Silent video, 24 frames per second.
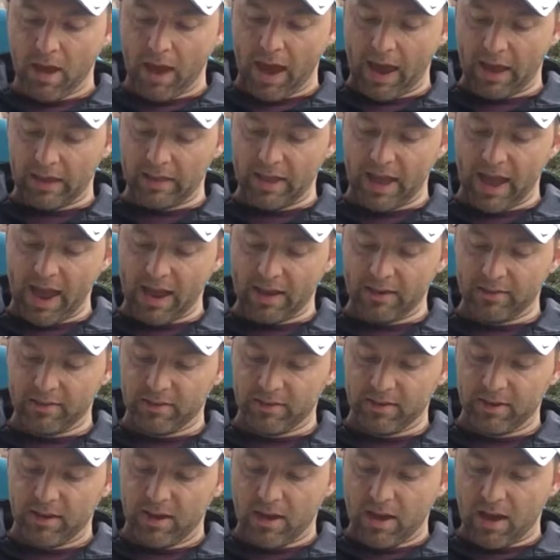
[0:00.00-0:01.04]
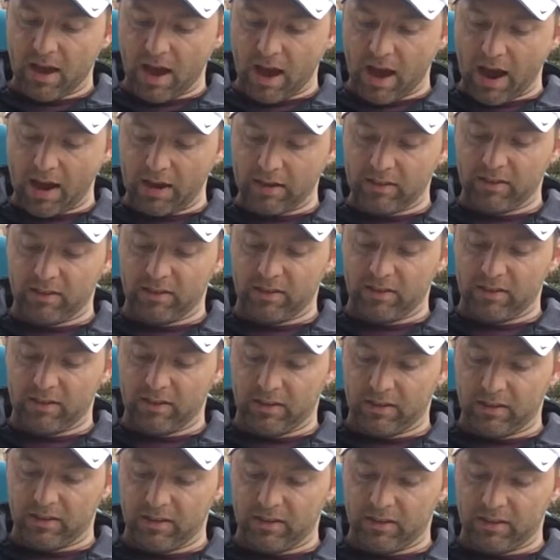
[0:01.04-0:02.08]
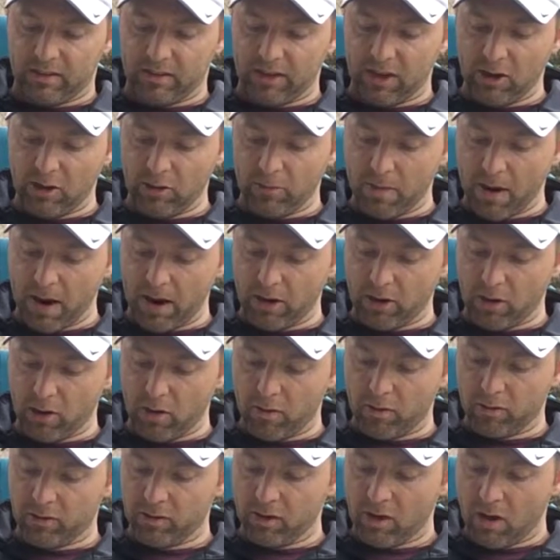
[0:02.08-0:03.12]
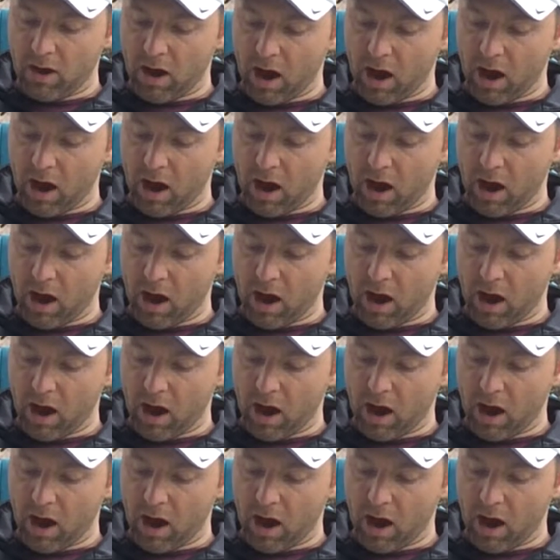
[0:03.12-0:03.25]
At last, I steeled my nerves.